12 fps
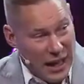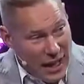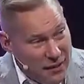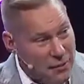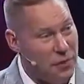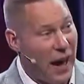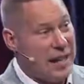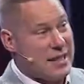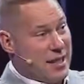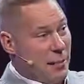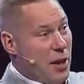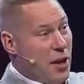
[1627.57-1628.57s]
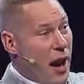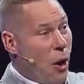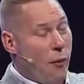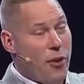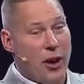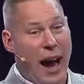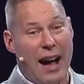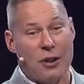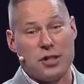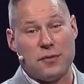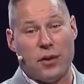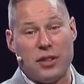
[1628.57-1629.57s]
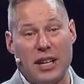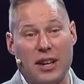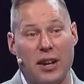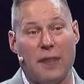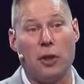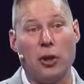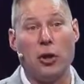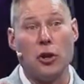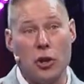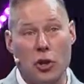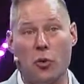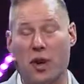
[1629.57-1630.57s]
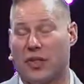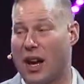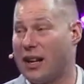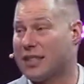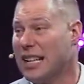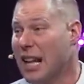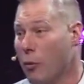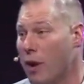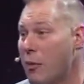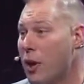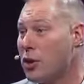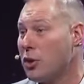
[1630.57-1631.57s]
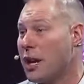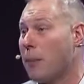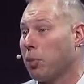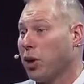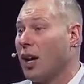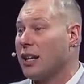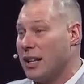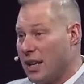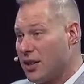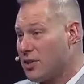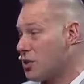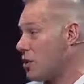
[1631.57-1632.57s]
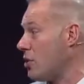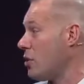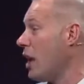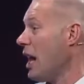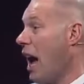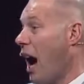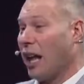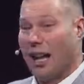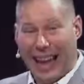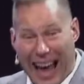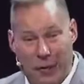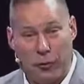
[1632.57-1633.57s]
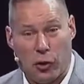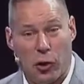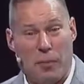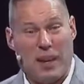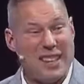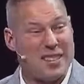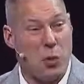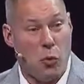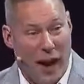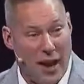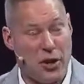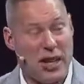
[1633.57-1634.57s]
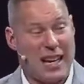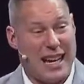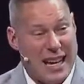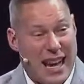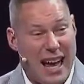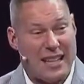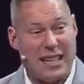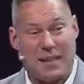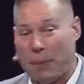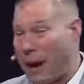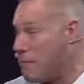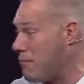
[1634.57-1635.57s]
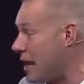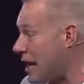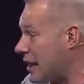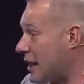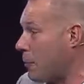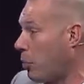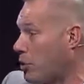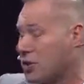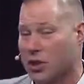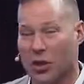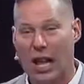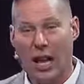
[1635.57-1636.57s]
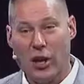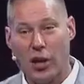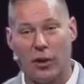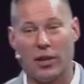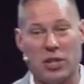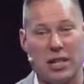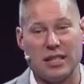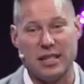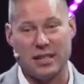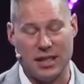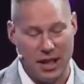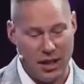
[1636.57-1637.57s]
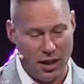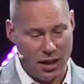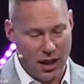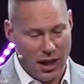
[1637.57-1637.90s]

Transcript: Invite somebody over your house for dinner. If you're new with us, we want you to get plugged into a life group, because the way you're going to connect is by making it personal. You know what Jesus did?